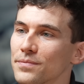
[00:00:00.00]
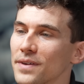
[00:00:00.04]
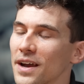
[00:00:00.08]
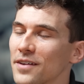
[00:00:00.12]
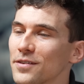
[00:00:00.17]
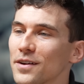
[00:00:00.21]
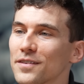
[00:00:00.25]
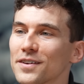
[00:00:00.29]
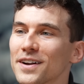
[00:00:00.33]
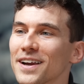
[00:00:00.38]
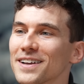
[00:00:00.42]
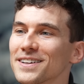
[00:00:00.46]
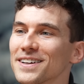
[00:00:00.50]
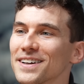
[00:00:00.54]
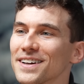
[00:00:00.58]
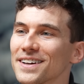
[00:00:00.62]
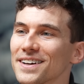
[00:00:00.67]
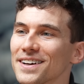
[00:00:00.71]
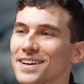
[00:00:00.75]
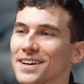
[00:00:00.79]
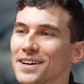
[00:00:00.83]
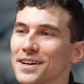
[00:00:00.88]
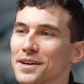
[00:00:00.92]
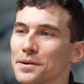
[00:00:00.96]
have you ever had
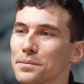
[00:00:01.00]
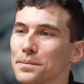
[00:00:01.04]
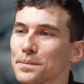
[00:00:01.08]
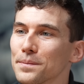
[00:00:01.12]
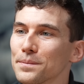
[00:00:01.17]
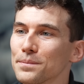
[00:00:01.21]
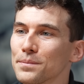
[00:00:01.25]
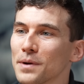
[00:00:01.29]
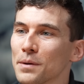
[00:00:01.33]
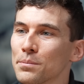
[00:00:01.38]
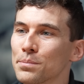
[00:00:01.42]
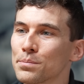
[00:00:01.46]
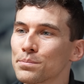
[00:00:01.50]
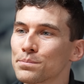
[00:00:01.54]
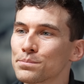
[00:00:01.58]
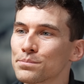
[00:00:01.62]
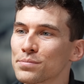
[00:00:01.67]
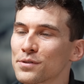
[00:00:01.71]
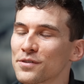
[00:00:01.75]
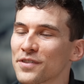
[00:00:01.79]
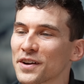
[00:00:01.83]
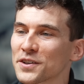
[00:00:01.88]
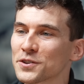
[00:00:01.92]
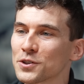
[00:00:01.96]
a
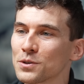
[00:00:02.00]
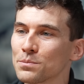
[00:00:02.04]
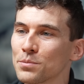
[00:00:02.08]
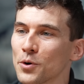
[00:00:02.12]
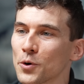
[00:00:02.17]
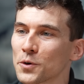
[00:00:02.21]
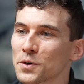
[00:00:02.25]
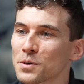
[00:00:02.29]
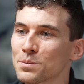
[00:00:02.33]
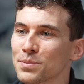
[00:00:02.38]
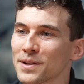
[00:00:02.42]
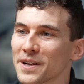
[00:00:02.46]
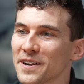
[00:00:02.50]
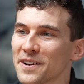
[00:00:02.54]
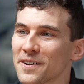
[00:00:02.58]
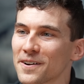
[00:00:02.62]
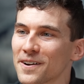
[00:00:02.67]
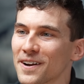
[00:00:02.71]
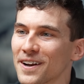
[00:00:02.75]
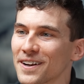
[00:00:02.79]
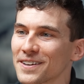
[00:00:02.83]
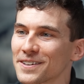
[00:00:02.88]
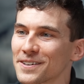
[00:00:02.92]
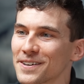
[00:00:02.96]
professional poker
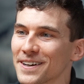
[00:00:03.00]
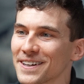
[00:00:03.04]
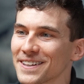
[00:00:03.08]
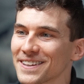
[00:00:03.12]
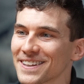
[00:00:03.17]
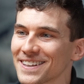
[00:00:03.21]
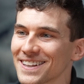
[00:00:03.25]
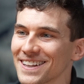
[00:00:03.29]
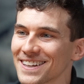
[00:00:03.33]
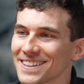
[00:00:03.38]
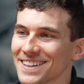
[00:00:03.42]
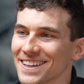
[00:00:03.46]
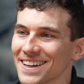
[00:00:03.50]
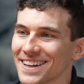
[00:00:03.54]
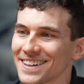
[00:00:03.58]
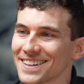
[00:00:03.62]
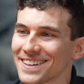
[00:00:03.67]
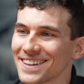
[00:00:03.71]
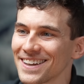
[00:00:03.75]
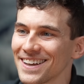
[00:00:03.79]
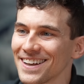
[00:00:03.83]
player on or anything like that?